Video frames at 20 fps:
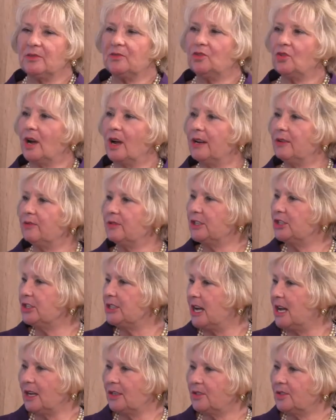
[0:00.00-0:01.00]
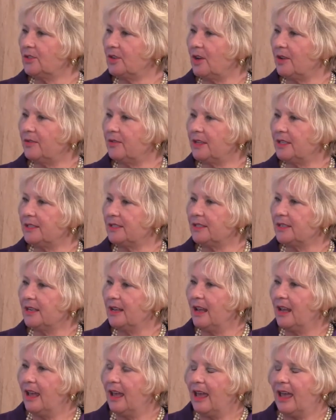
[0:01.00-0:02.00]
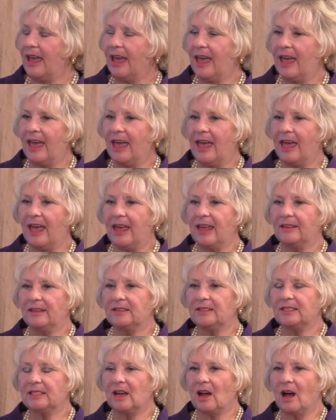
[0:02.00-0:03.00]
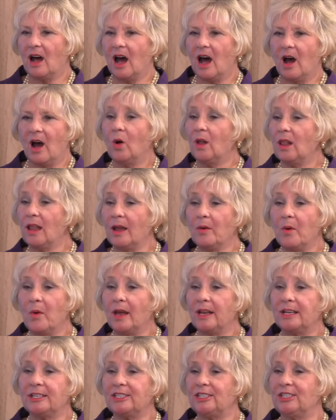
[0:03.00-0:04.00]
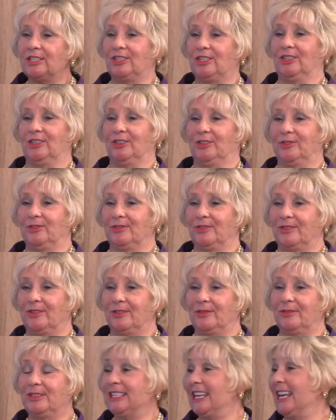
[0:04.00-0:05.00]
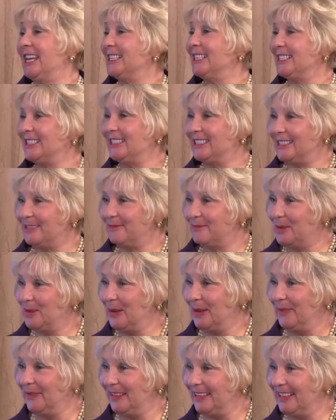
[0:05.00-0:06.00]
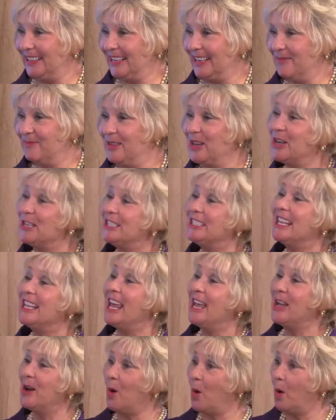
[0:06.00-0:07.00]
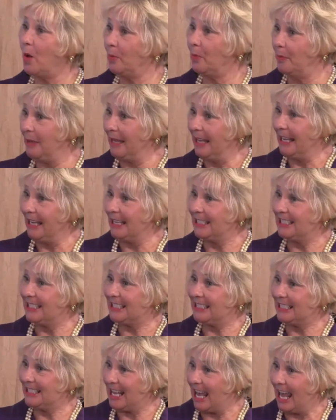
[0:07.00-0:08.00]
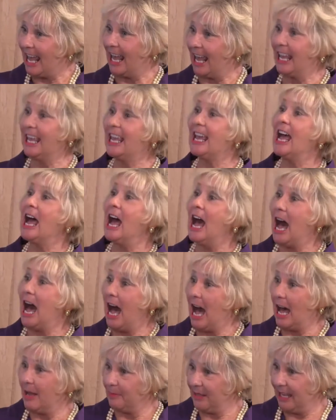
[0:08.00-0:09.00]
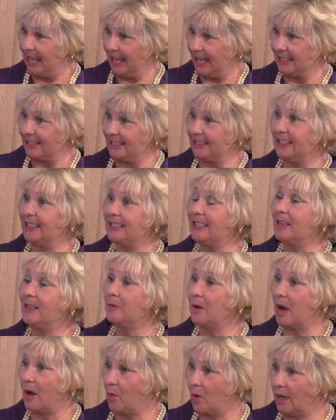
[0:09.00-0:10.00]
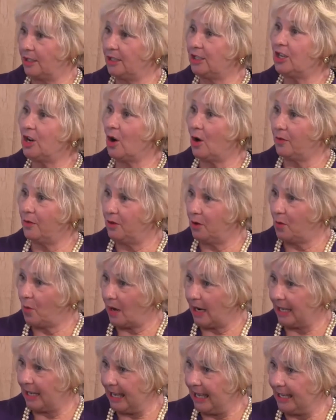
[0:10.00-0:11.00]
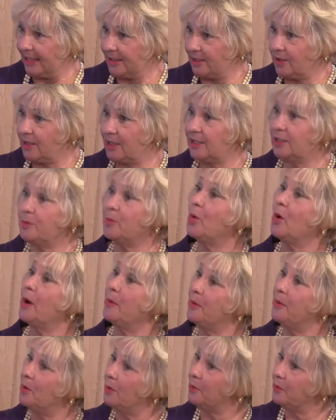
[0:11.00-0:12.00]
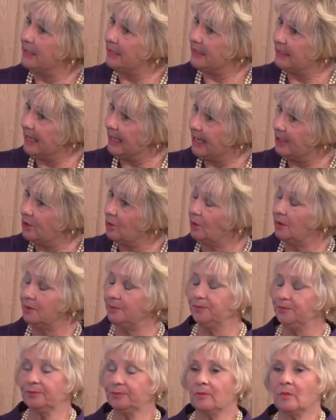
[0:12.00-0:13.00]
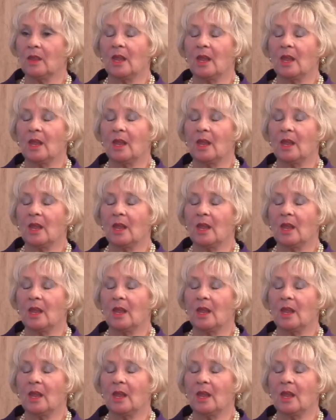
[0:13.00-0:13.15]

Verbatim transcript: trying to reach a doctor's office, and all I wanted to do was cancel an appointment yeah. because they called me to say, I'm canceling the, I want to know if you want to cancel this appointment or reschedule. Oh, okay.